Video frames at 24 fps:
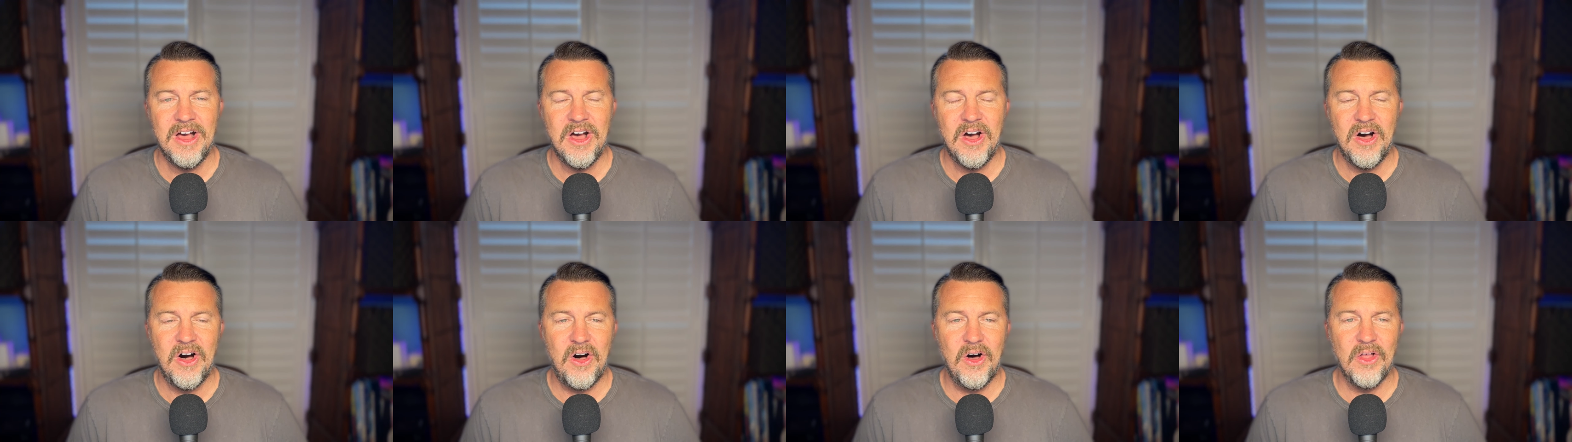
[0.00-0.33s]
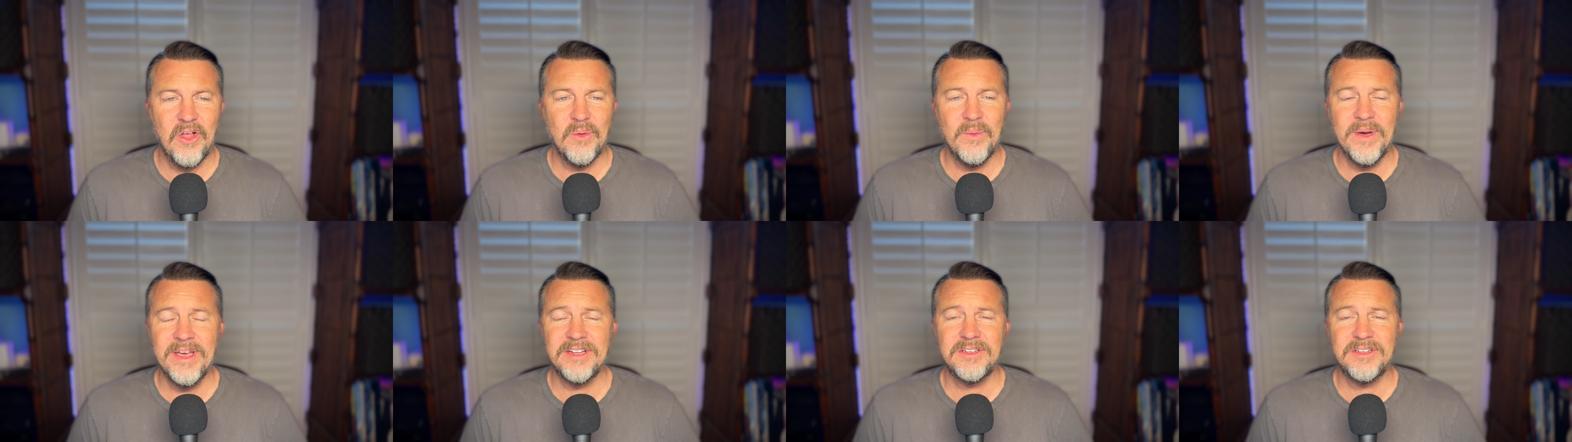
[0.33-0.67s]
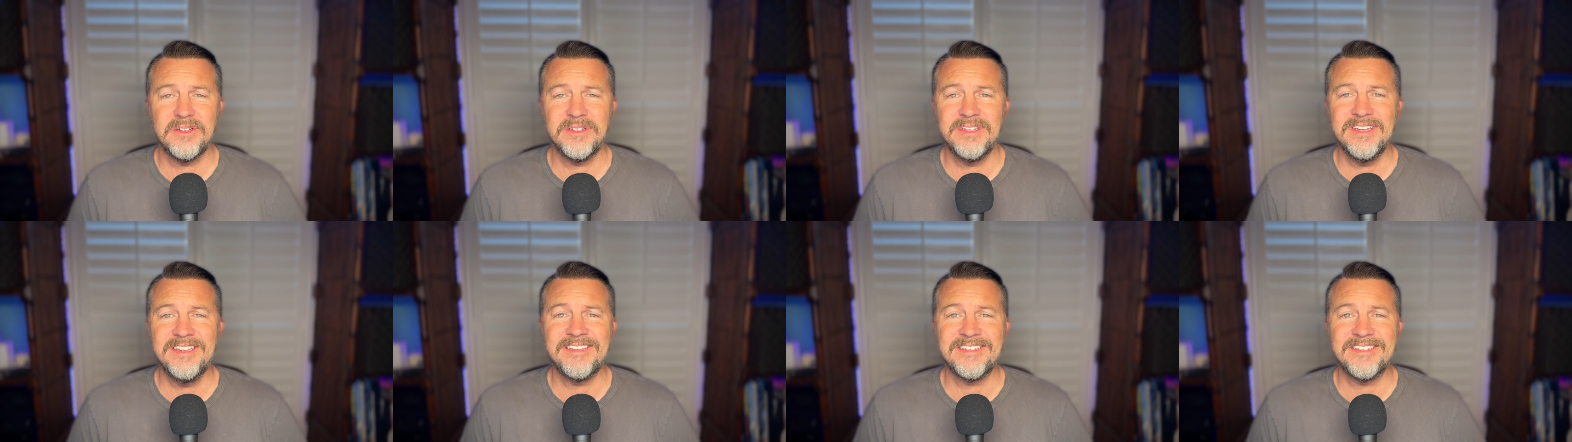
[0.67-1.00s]
all the way till
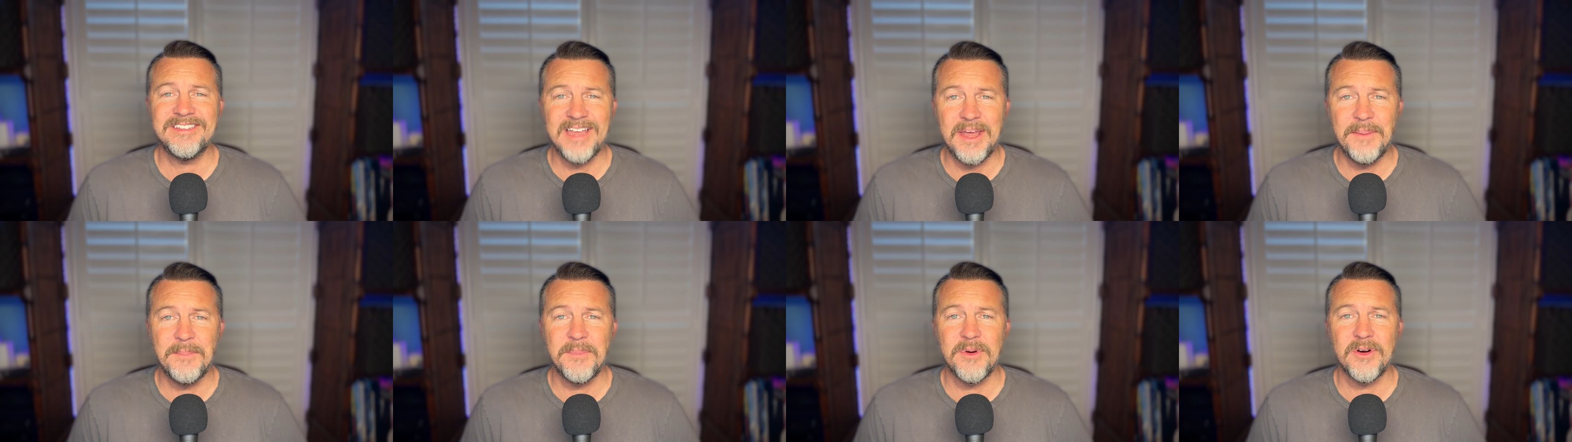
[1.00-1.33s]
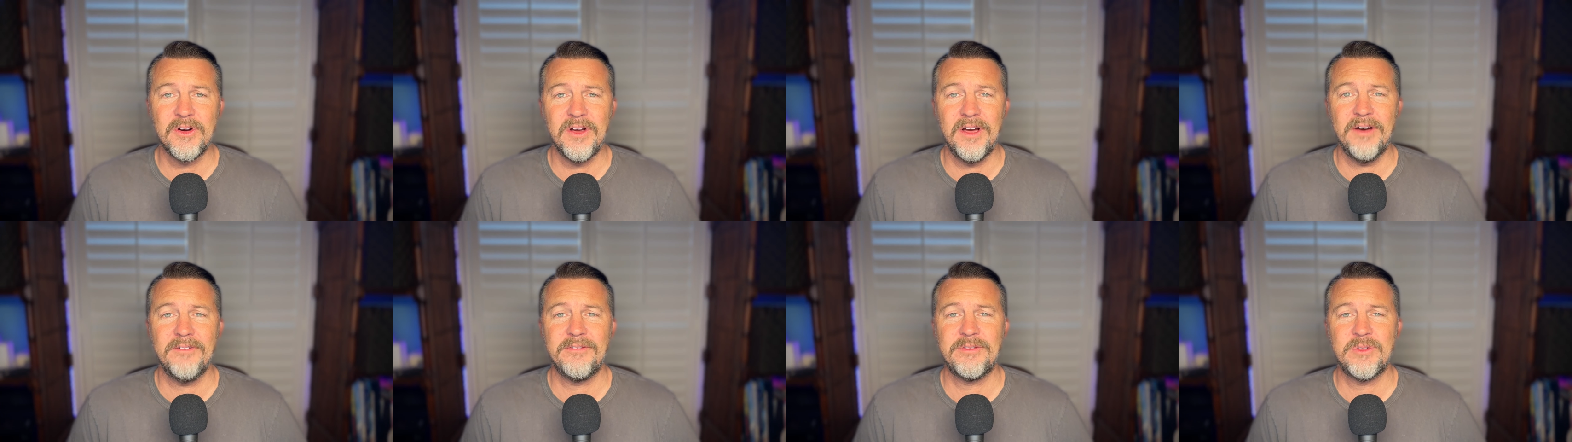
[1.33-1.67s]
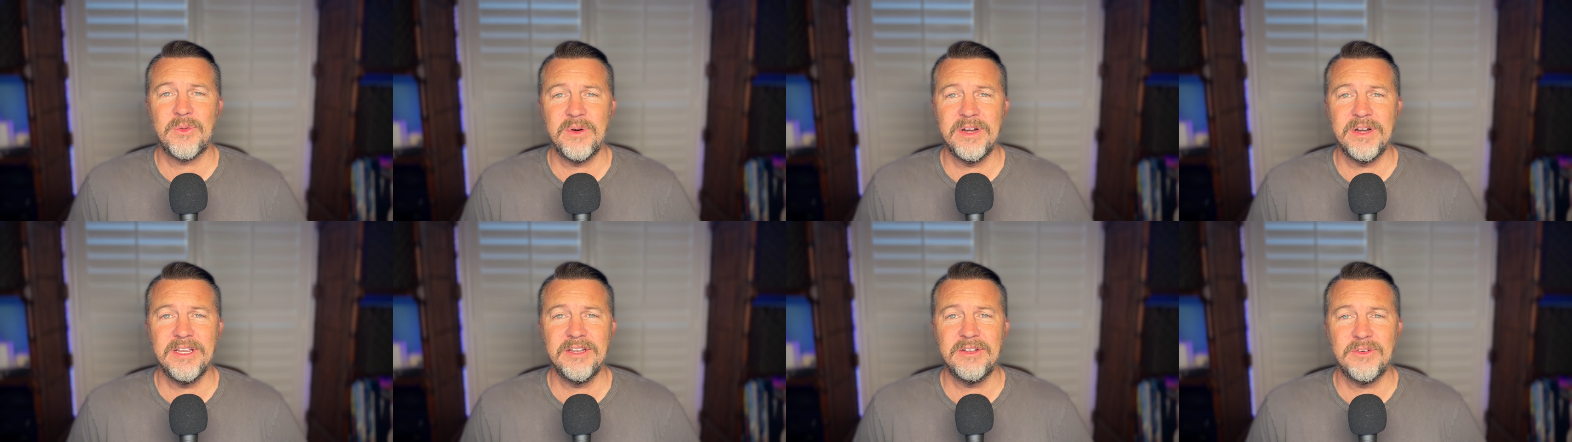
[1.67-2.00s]
December of
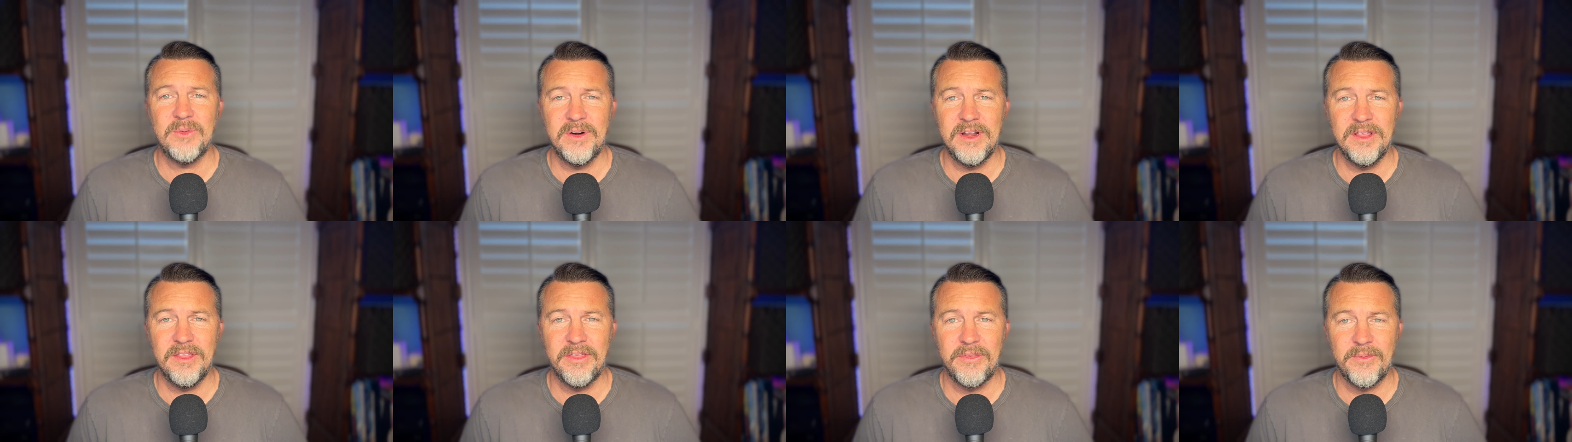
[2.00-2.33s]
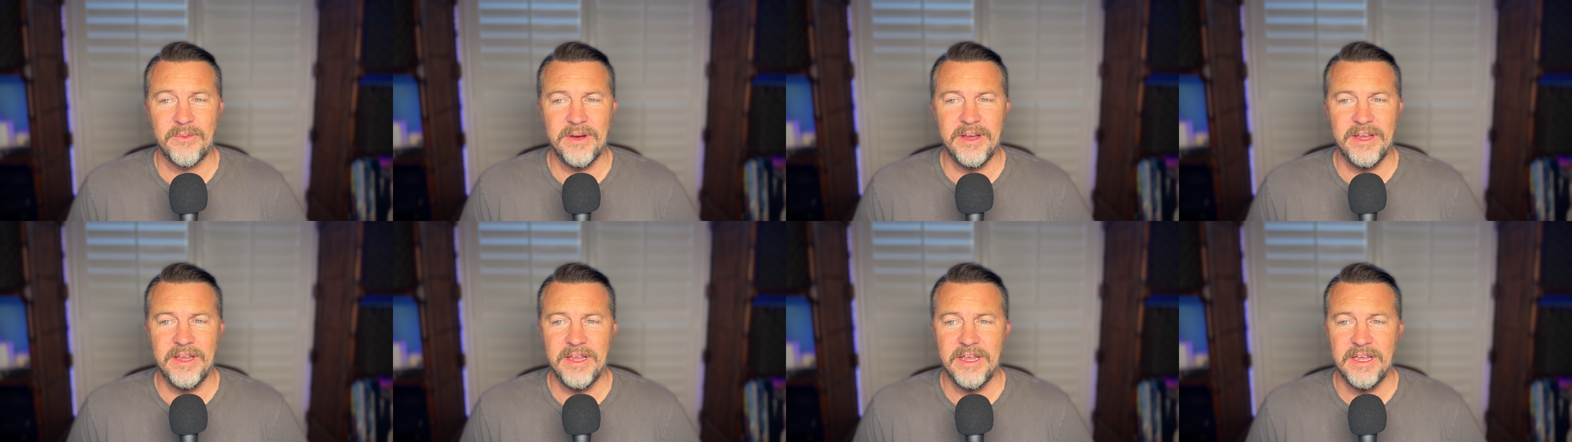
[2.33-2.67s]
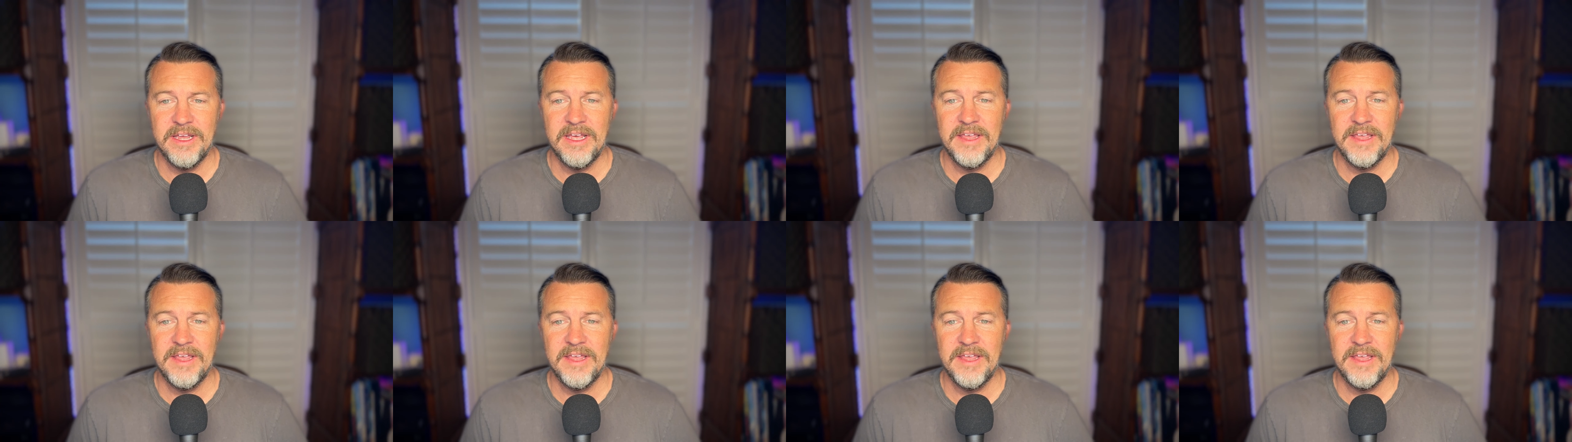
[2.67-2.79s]
2023.